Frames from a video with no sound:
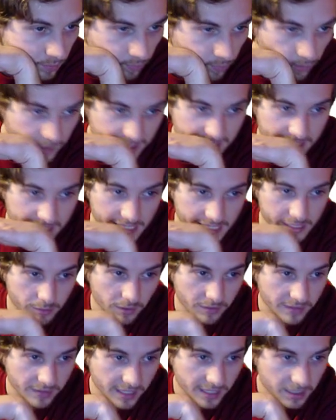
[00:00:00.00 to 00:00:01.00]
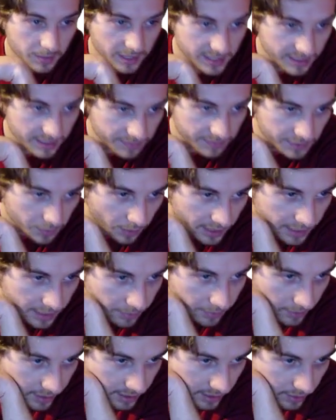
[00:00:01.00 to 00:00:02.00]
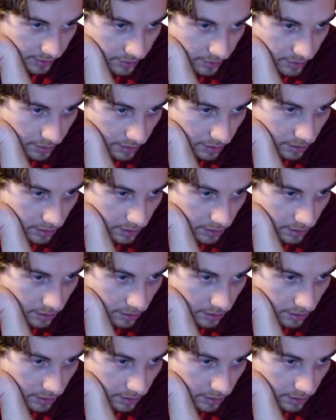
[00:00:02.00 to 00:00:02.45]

Why does it say 1280 by 720 right there?